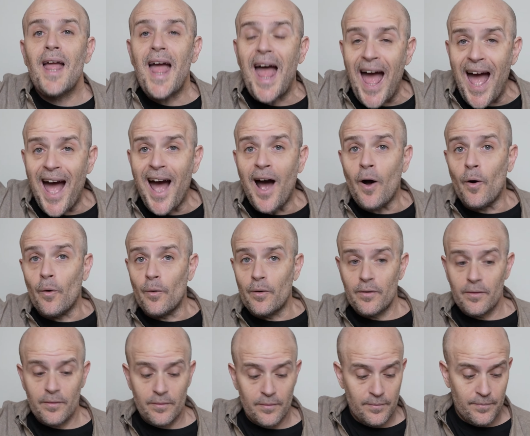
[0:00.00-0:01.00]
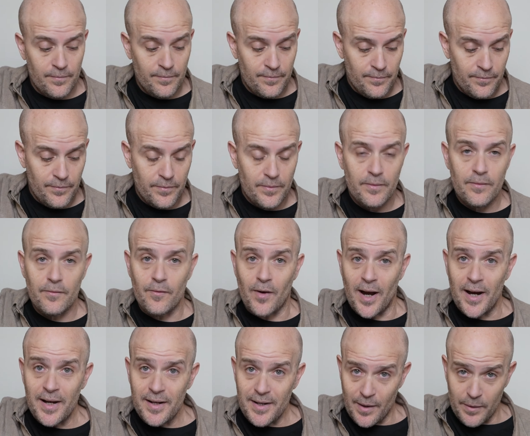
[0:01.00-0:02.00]
Out.
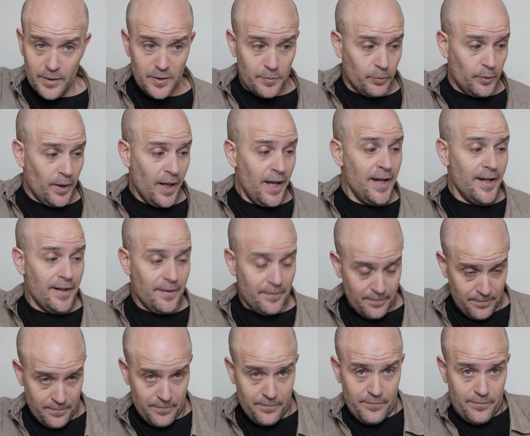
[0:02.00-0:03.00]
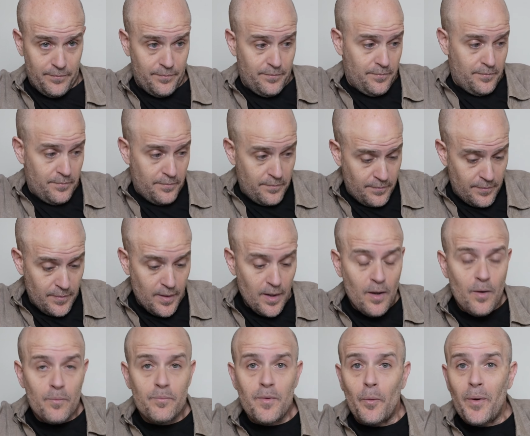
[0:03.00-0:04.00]
Right? Now it's playing.
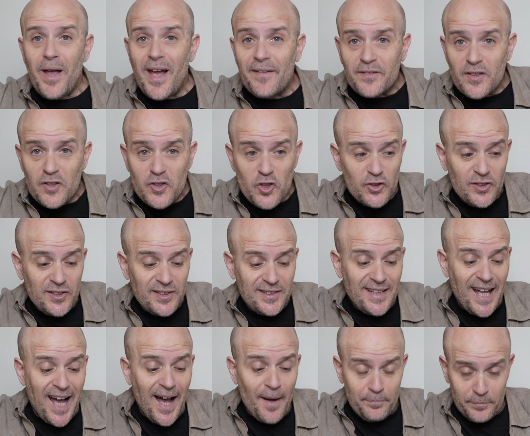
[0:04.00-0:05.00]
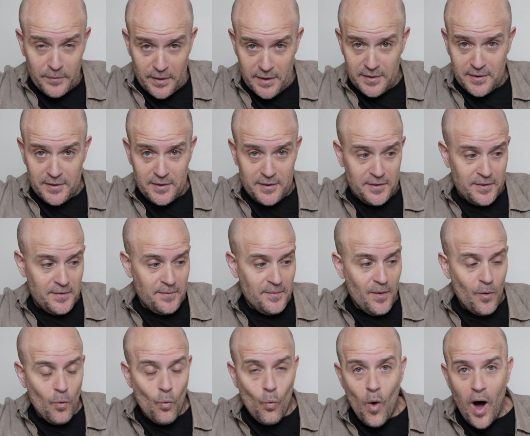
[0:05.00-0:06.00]
Now we have to just stop this
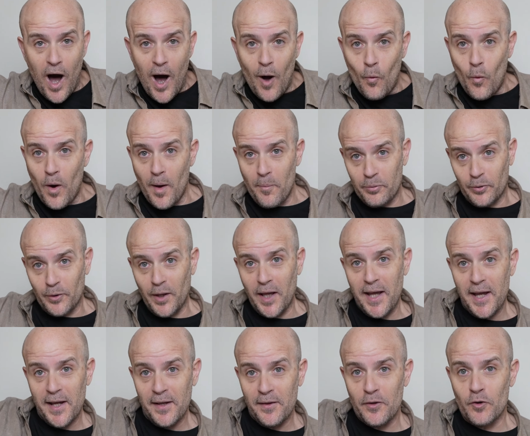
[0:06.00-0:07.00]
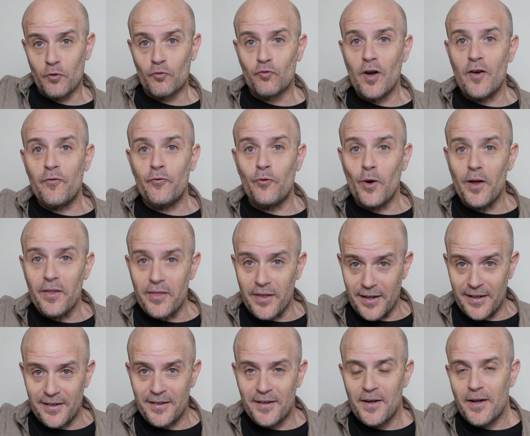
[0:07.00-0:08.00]
while we're playing the riff with
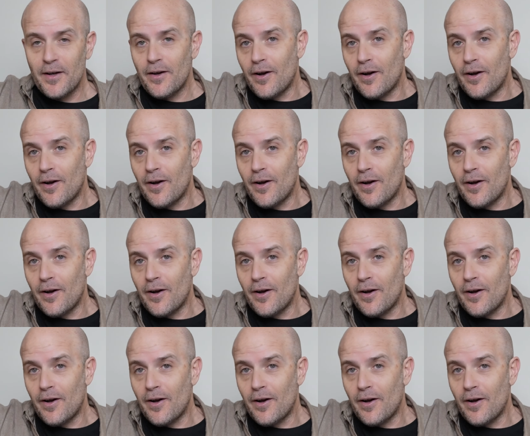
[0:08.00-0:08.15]
it.